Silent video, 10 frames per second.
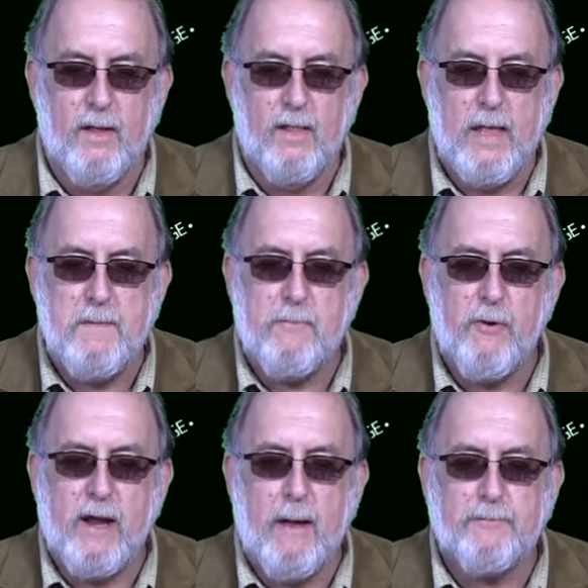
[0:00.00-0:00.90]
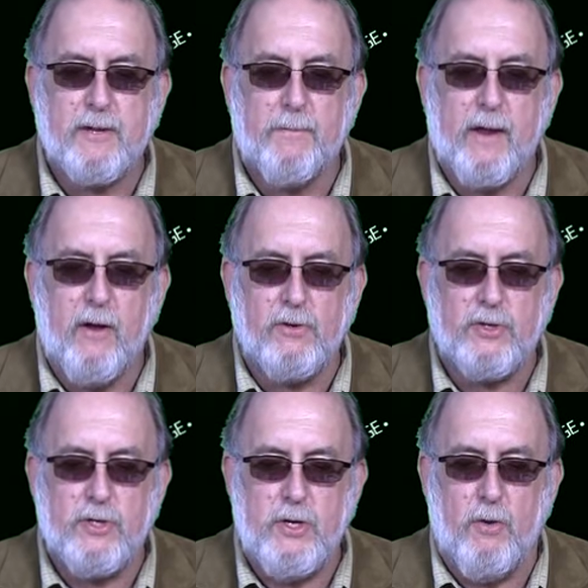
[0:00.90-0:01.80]
let me bring up something else
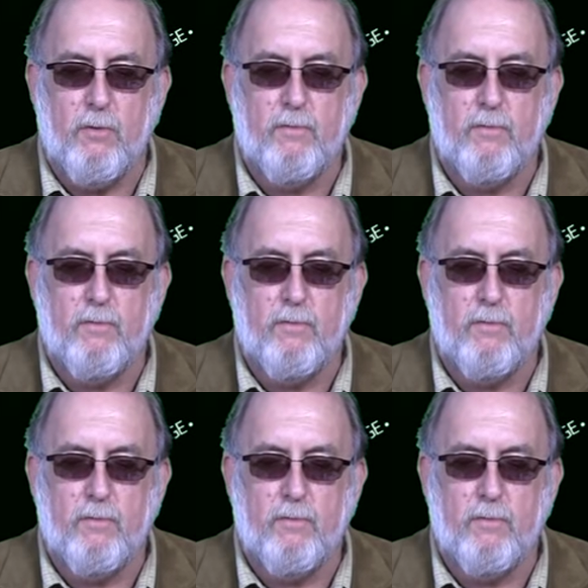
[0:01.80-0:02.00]
to you.